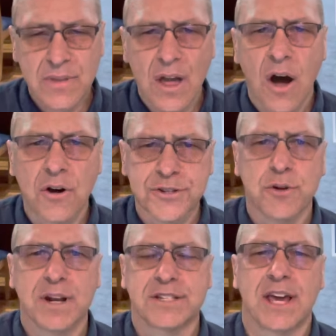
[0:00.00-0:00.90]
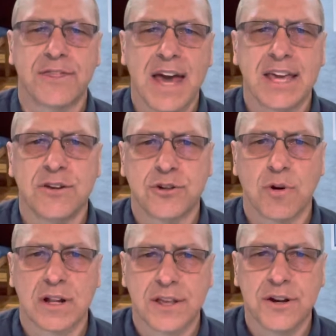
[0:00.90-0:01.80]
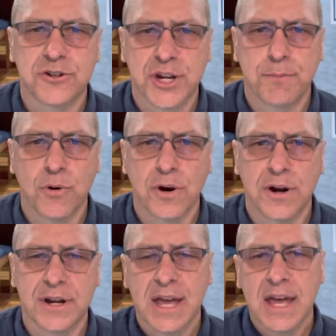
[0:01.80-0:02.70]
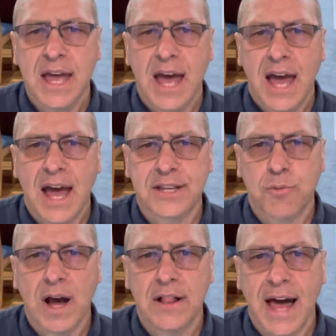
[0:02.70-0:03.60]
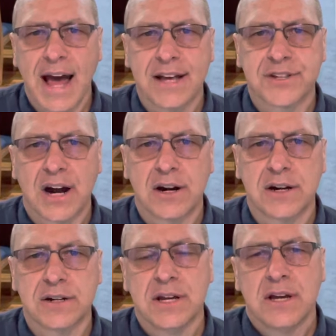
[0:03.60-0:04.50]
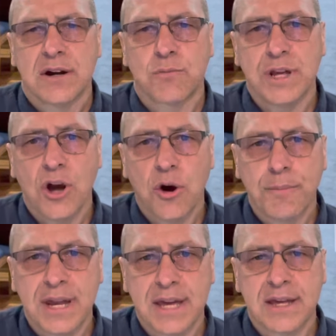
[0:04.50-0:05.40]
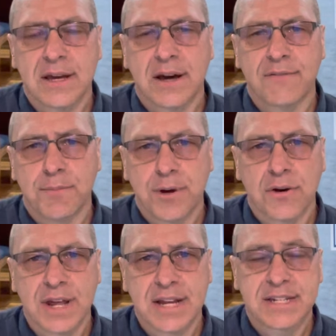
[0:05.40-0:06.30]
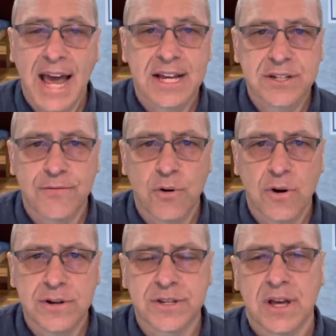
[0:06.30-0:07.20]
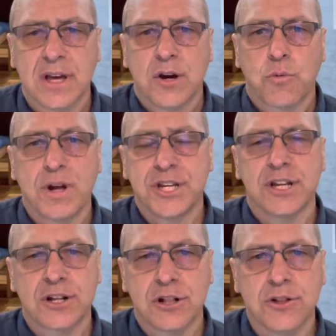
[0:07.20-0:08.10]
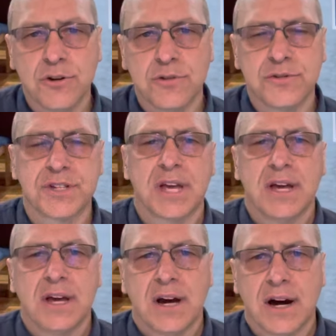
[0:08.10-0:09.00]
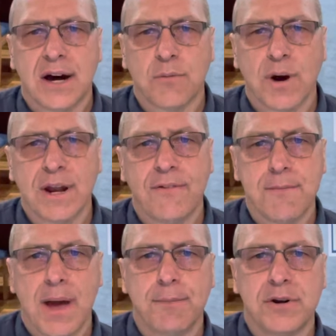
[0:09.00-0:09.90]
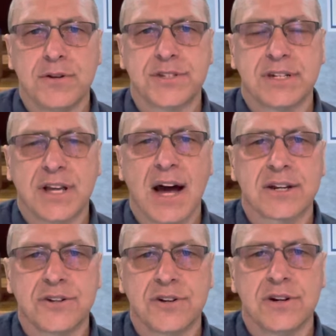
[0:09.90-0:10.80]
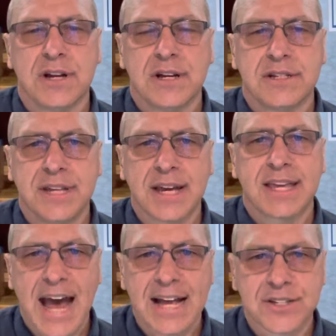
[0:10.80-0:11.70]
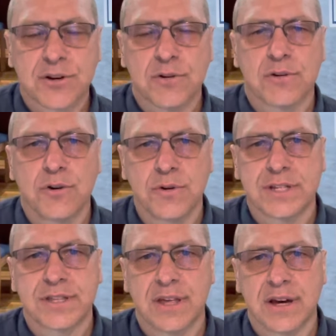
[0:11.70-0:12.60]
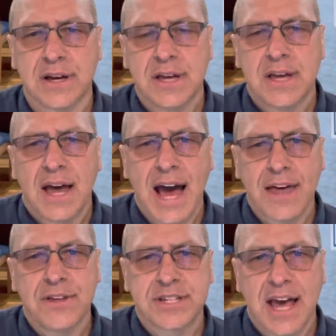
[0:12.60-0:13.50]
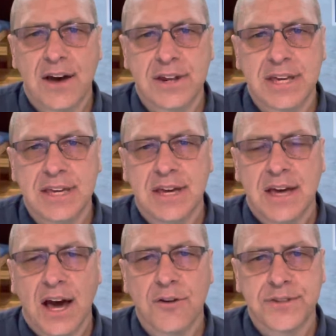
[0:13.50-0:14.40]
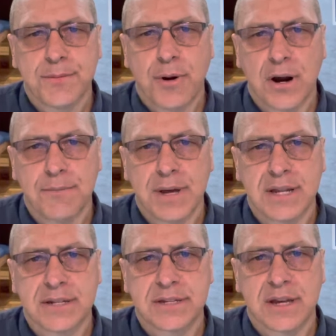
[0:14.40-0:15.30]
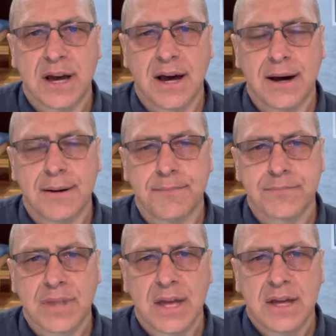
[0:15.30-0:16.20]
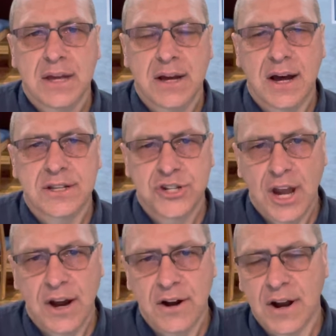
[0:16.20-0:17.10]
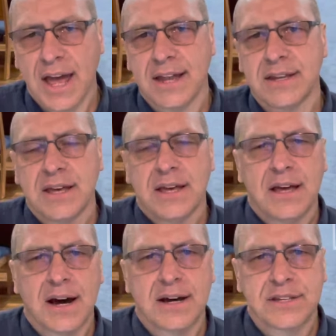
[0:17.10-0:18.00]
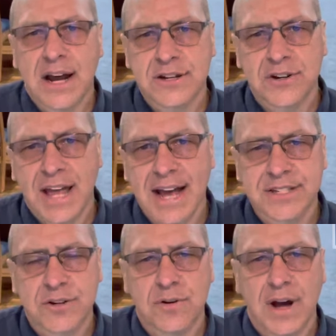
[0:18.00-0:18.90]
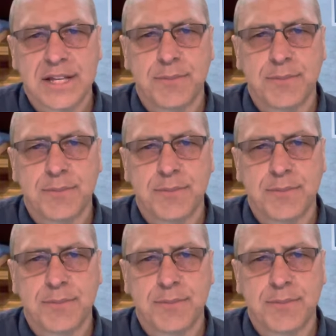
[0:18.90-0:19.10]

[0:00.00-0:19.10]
Also want to say thank you to our leadership board, as well as our reopening of the building task force, which includes one of our members, Dr. Dick Gaskell, who is the Athens County Health Department chair. And Dr. Gaskell has